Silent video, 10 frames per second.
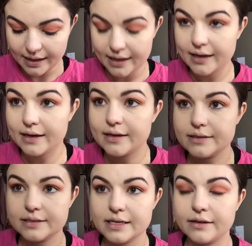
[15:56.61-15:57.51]

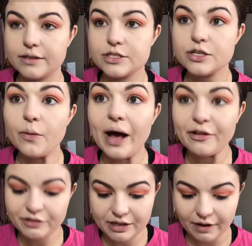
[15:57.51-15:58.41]
and it looks so
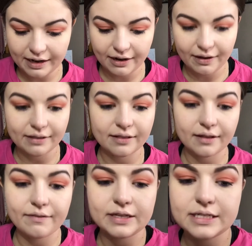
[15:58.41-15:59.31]
healthy right now. I
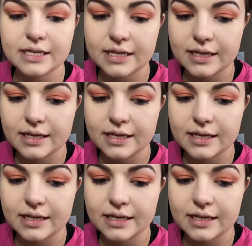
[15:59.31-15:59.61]
love it.